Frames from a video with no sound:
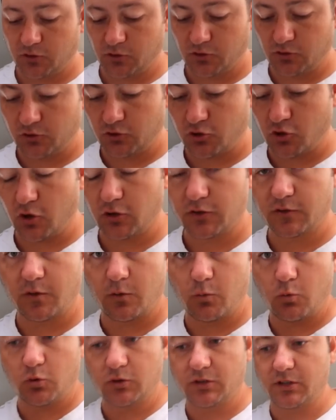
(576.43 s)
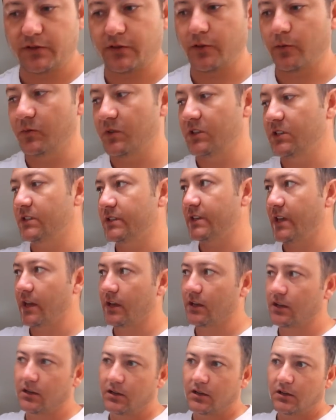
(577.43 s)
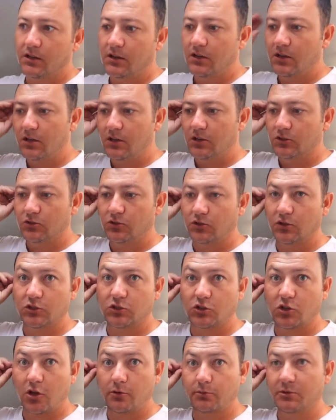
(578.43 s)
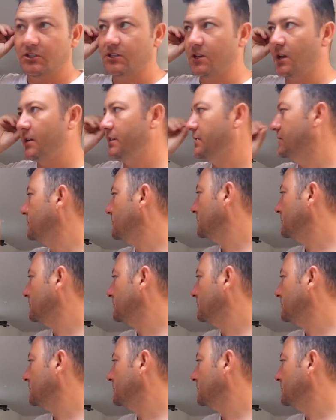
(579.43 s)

to transfer water from this tank to the starboard side.